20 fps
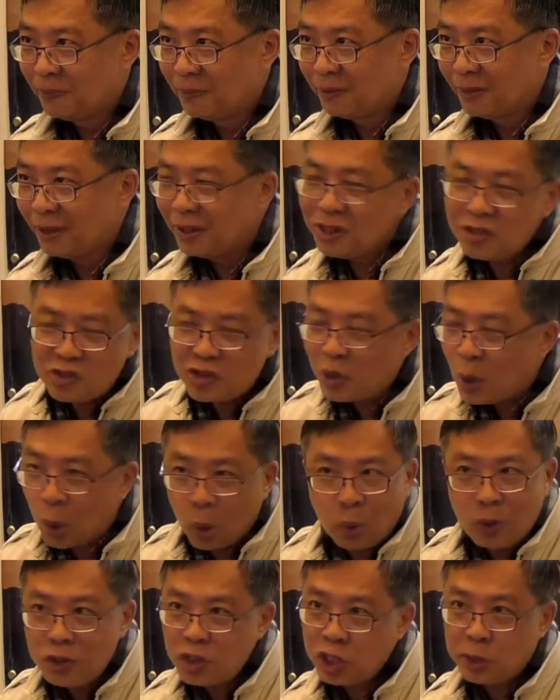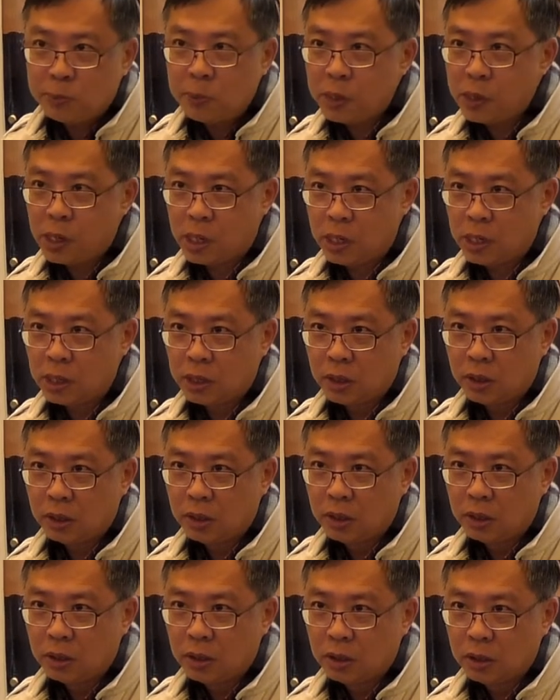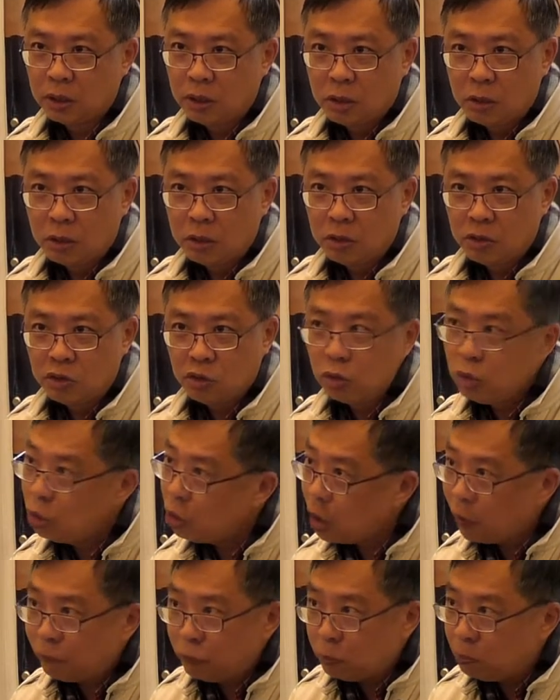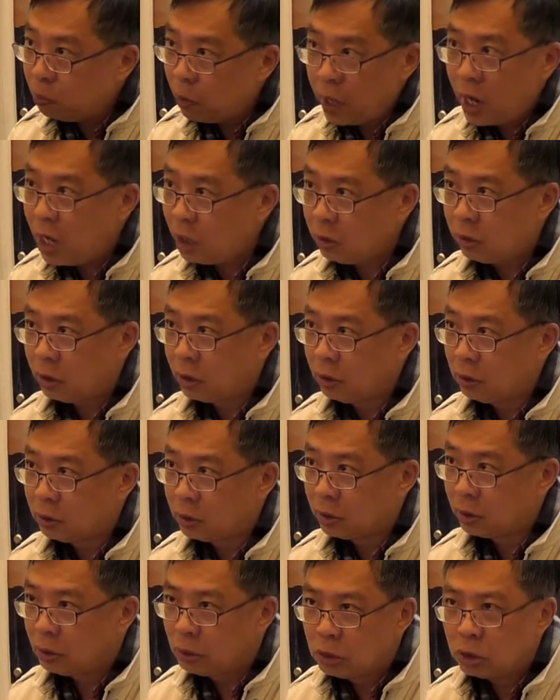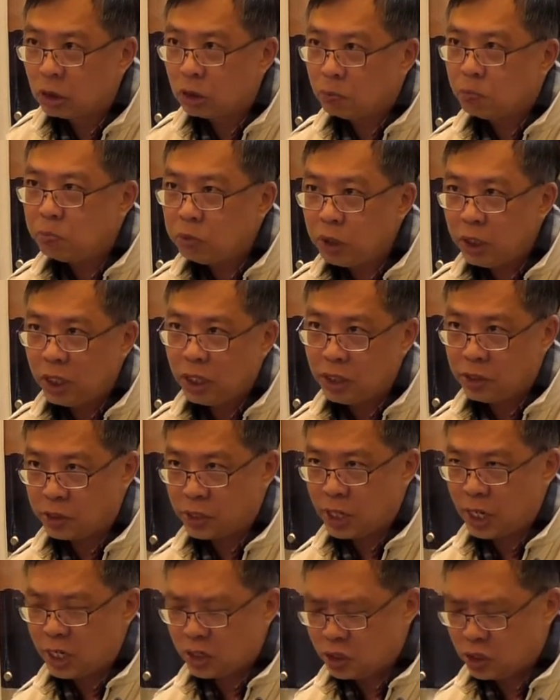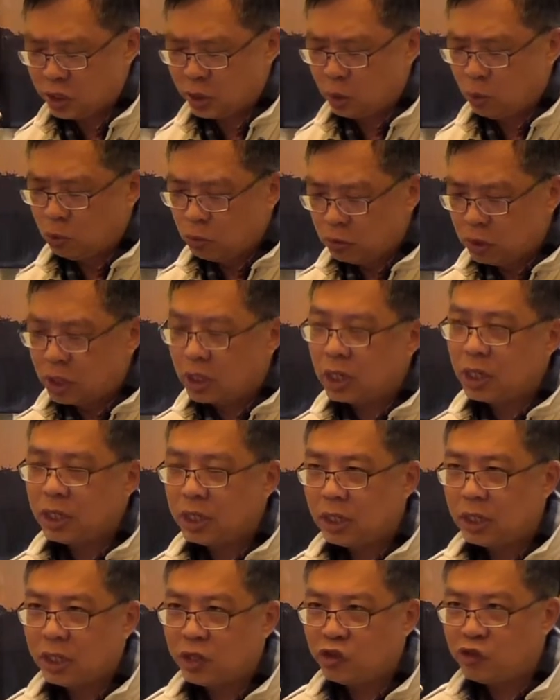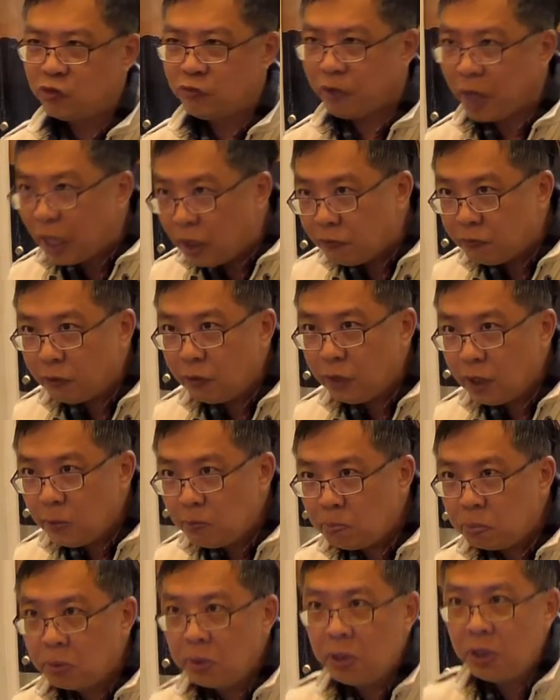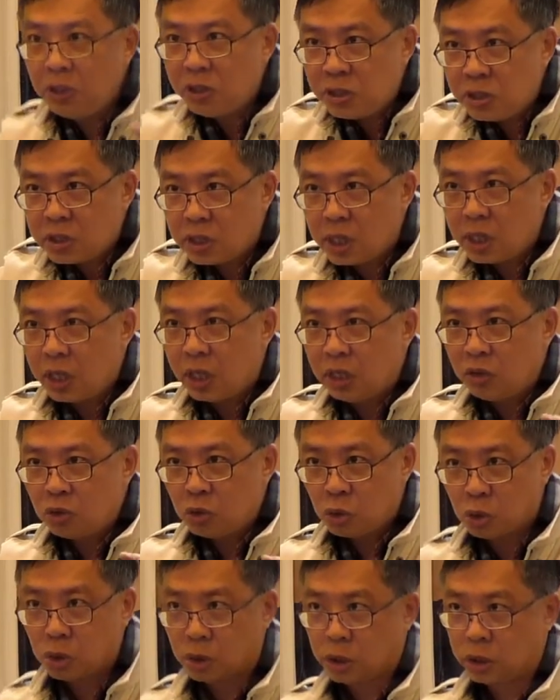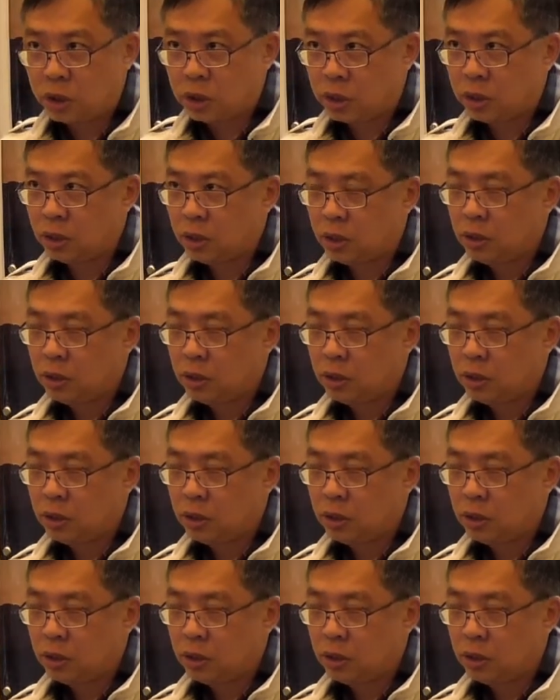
And it's the Holy Spirit. So you have to pray to the Lord. Lord, please, as the word is faithfully preached and taught,